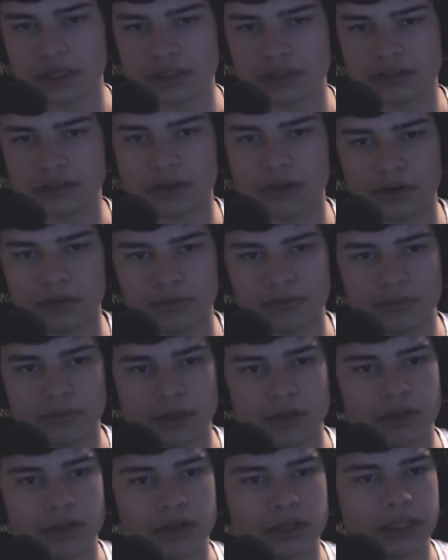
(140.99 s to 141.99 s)
So
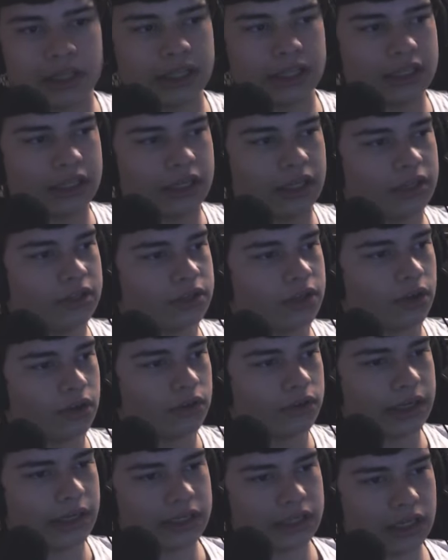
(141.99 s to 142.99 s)
get your tone
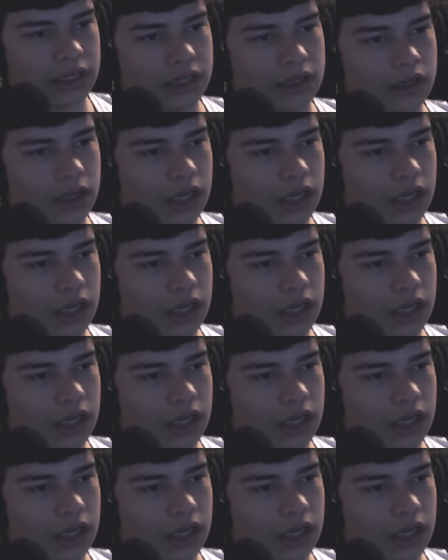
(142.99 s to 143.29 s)
like that.